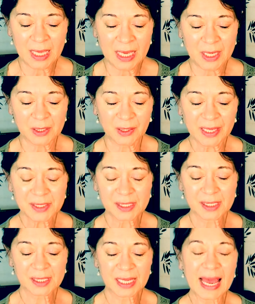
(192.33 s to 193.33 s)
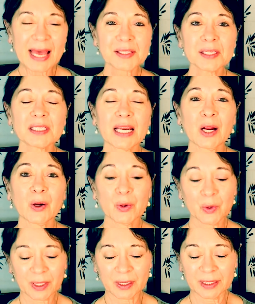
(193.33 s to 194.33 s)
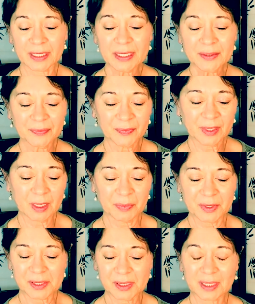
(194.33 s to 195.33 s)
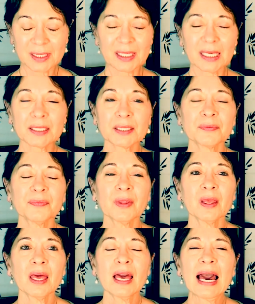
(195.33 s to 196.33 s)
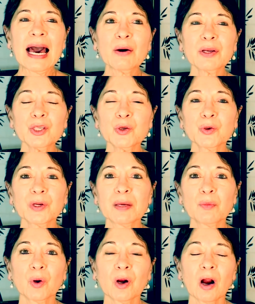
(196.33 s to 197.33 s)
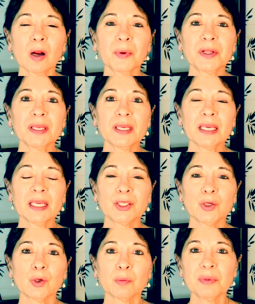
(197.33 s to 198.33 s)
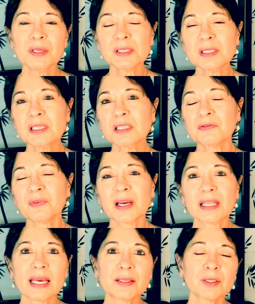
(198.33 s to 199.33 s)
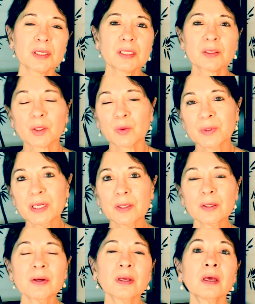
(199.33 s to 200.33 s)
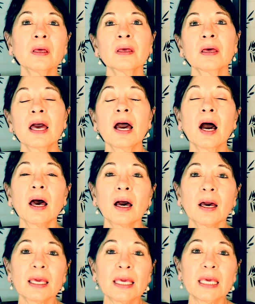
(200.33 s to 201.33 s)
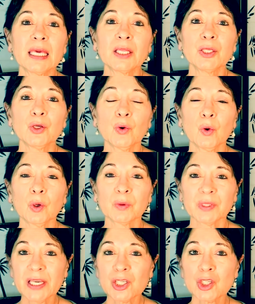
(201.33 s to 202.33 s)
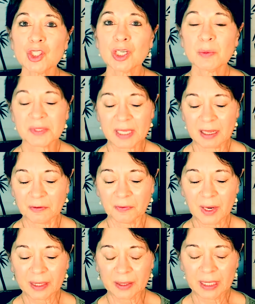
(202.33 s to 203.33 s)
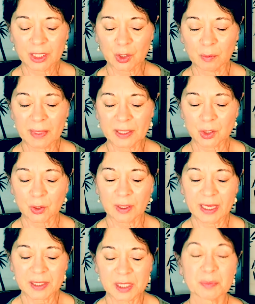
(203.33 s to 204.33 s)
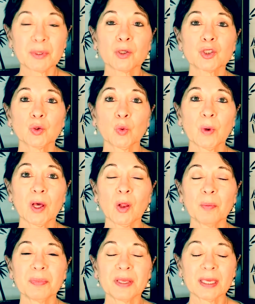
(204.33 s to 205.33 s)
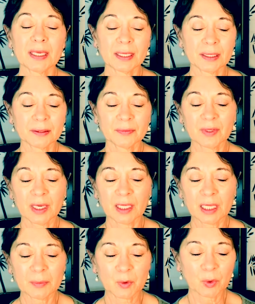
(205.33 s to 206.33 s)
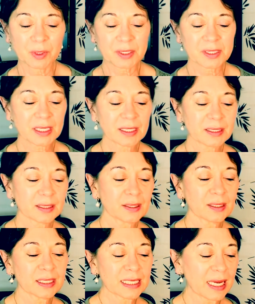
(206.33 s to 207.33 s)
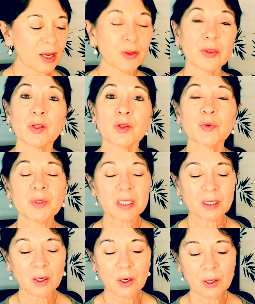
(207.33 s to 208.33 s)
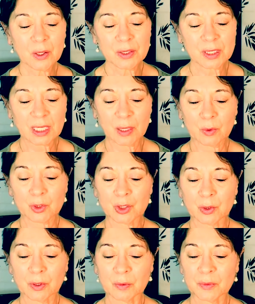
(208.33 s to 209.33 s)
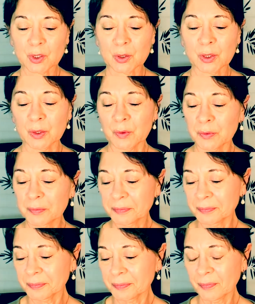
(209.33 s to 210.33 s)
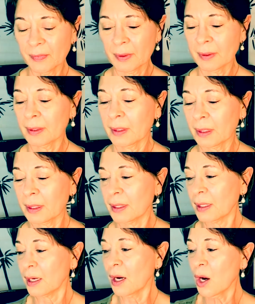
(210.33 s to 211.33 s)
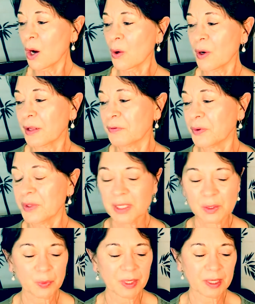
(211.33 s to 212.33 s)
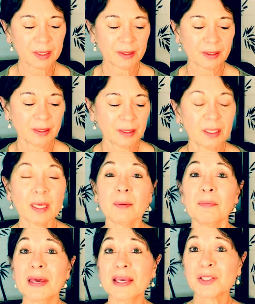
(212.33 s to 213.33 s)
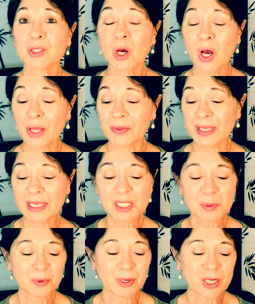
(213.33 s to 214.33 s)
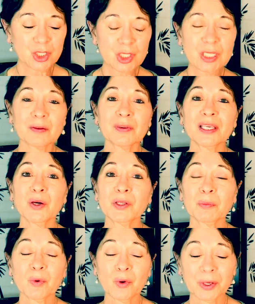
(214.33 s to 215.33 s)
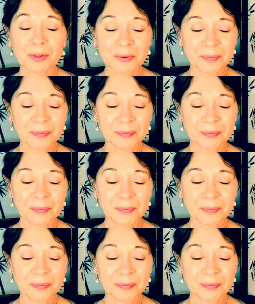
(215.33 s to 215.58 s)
So let's ask the tarot quickly, keep this succinct. How can you create more harmony in your business, finances, career? in your relationships, and finally in your mental and spiritual well being. And I'm going to set down the three cards and I will show them to you. All right, for this week, based on the inspiration of Liona Boyd.